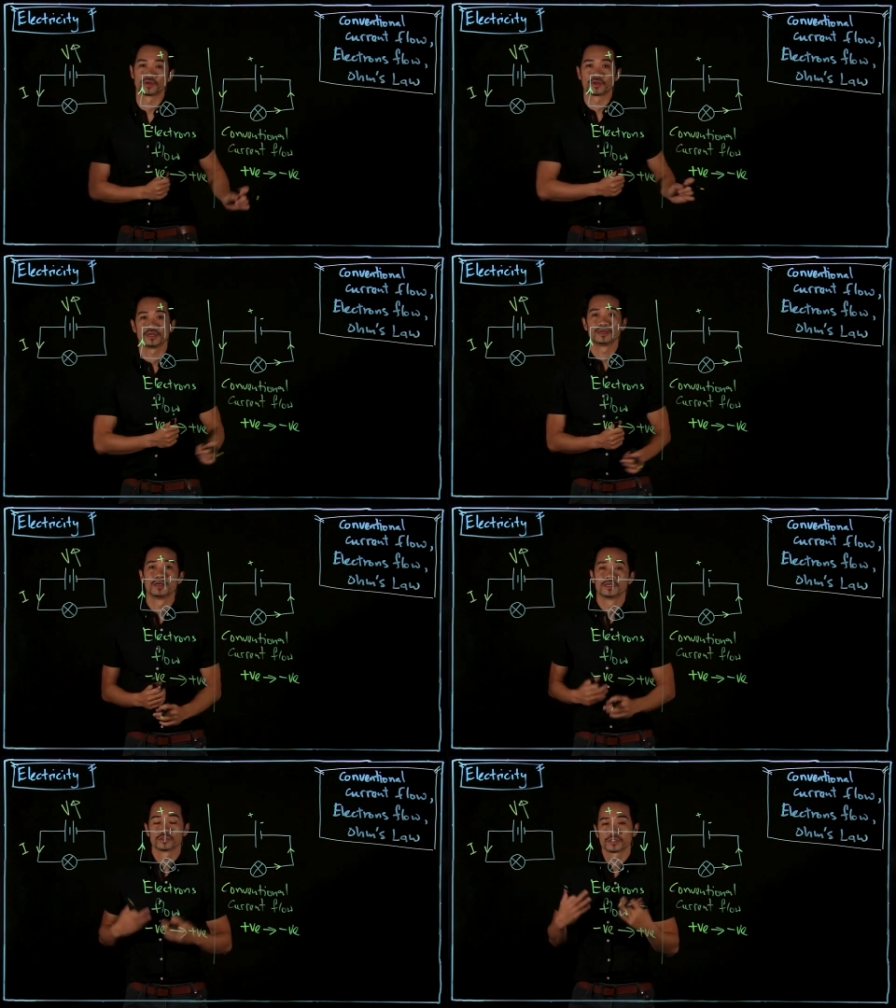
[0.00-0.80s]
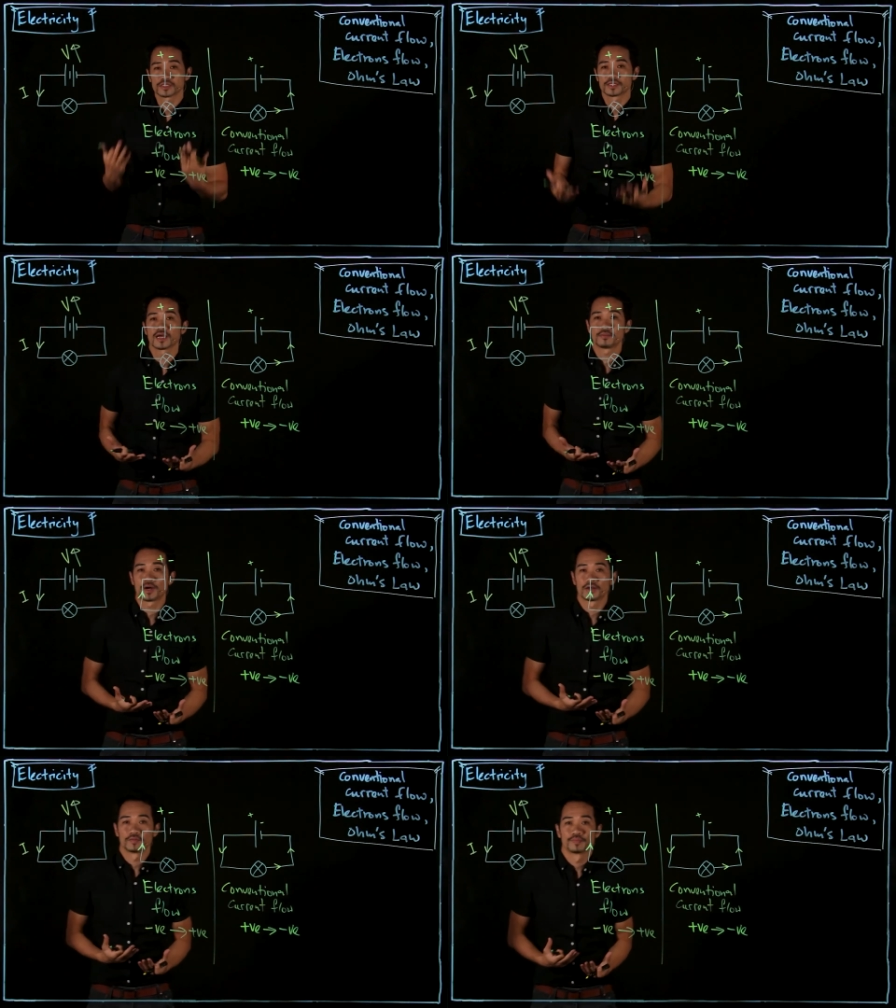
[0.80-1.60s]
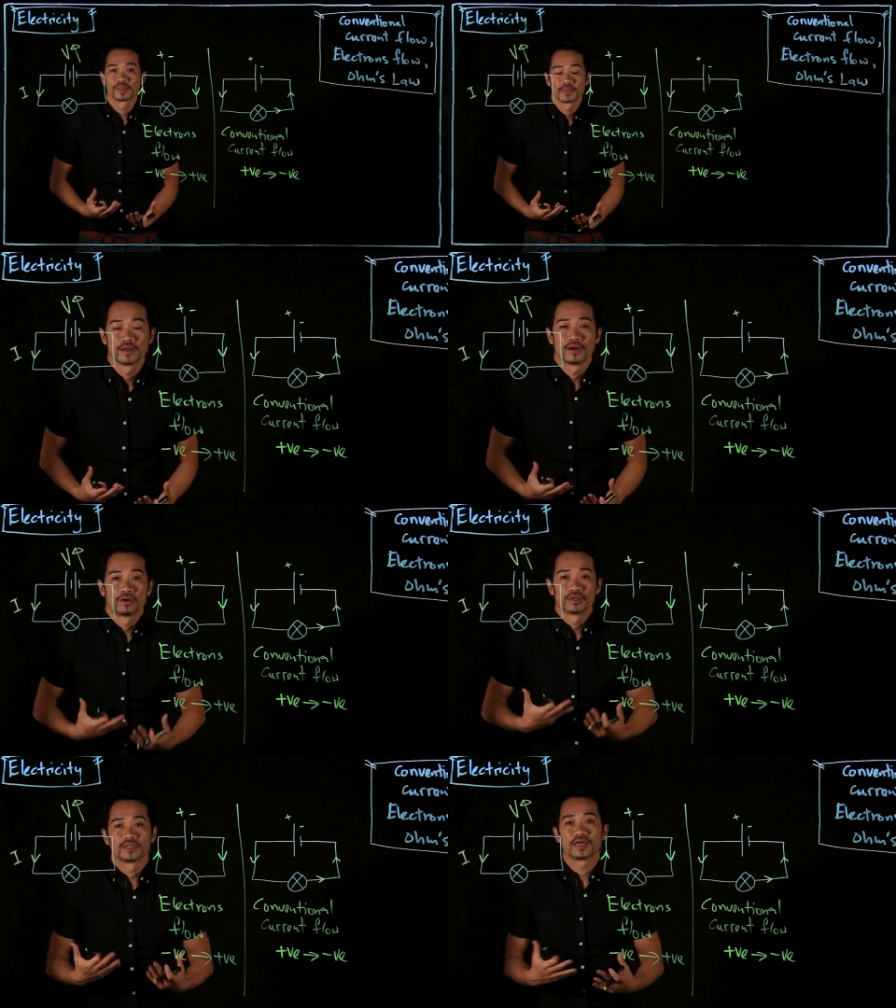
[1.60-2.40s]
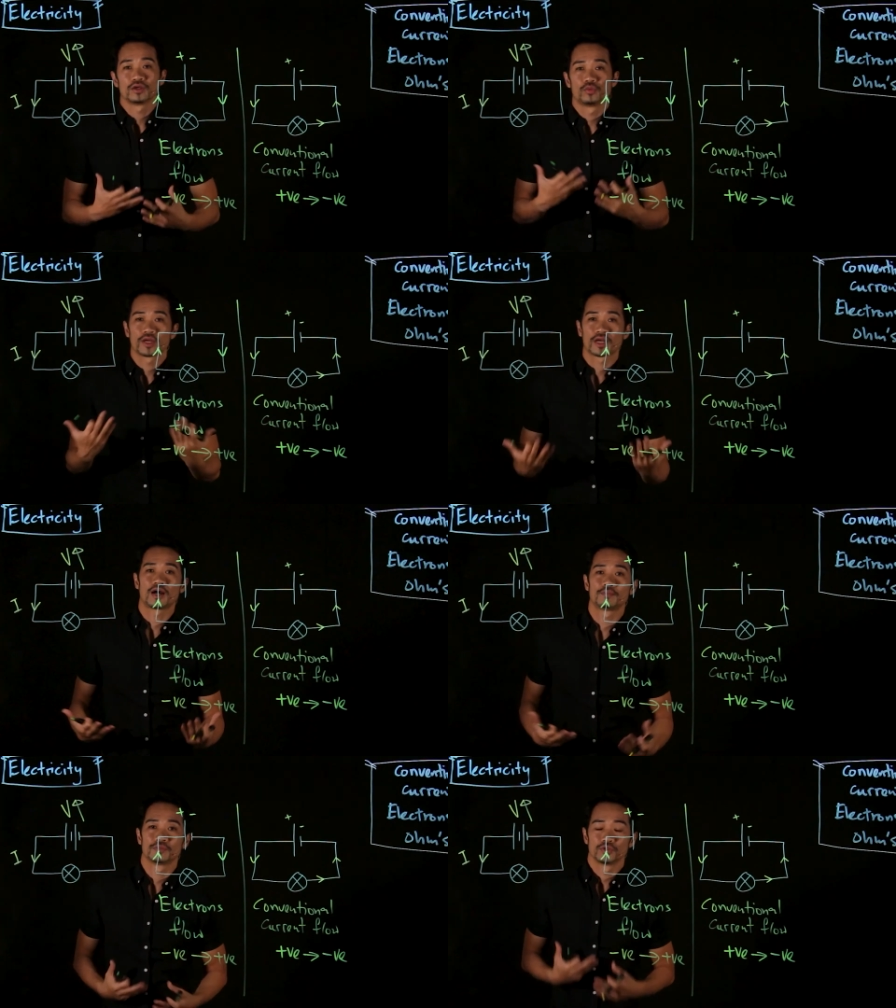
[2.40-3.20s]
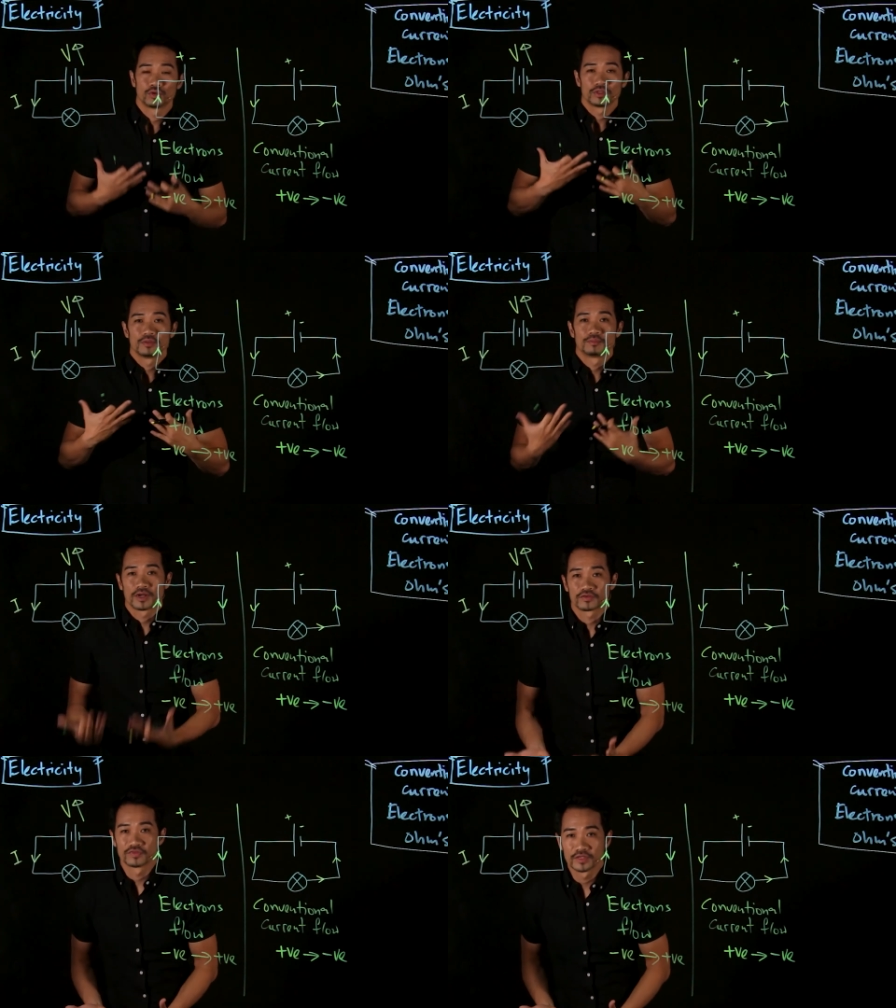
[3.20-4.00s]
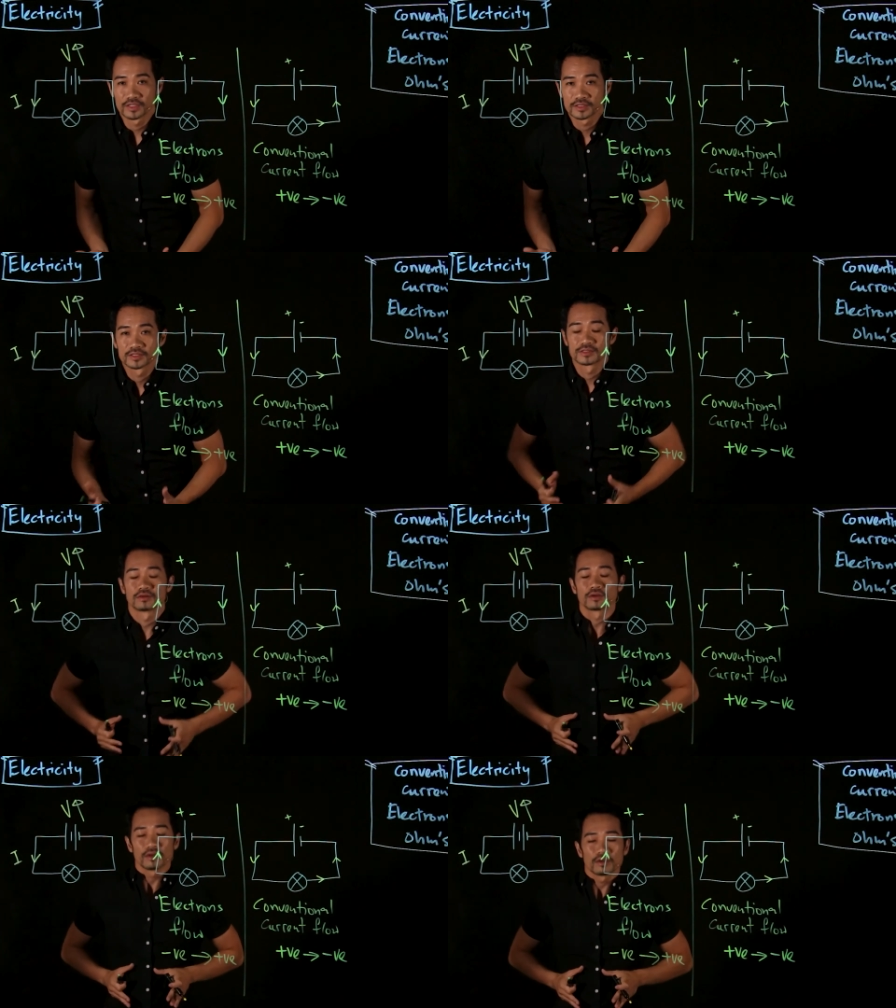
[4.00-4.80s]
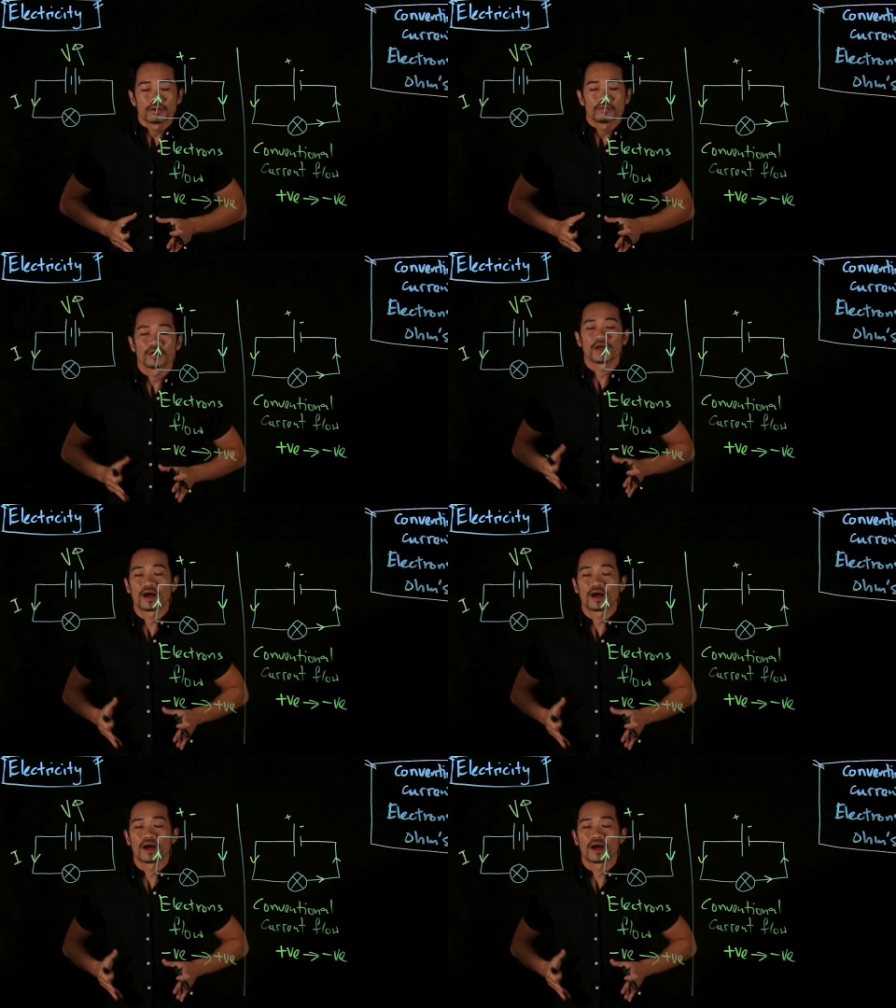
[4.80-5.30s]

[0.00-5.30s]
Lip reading: Okay, so just think about it. On a day you wake up, you don't eat breakfast, okay, very